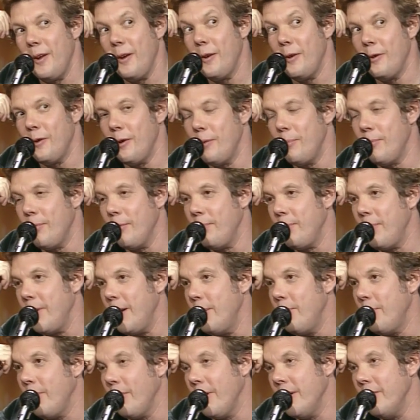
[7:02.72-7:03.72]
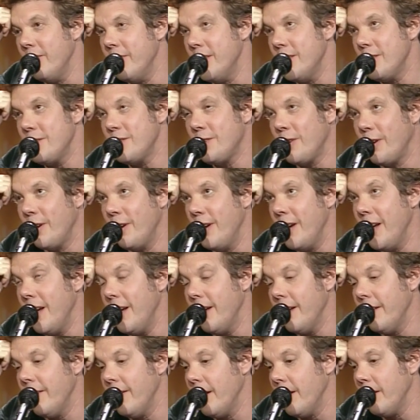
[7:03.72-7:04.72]
group of people and
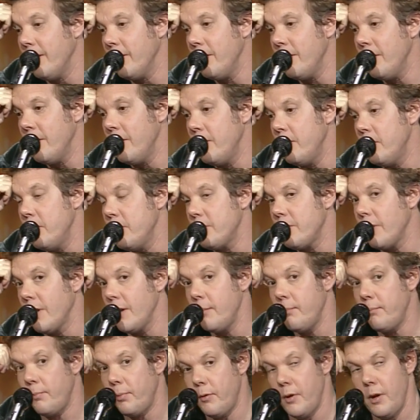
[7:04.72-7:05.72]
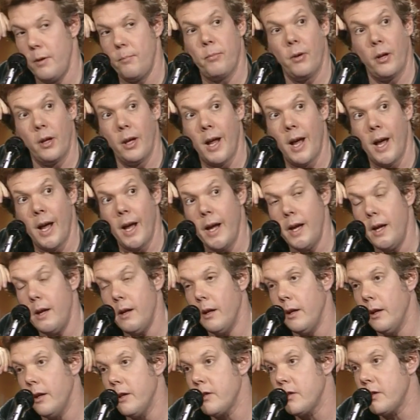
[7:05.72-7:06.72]
discerning, and they're usually pretty polite,
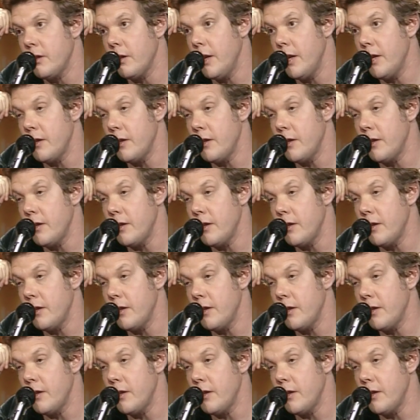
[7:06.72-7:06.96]
and it's,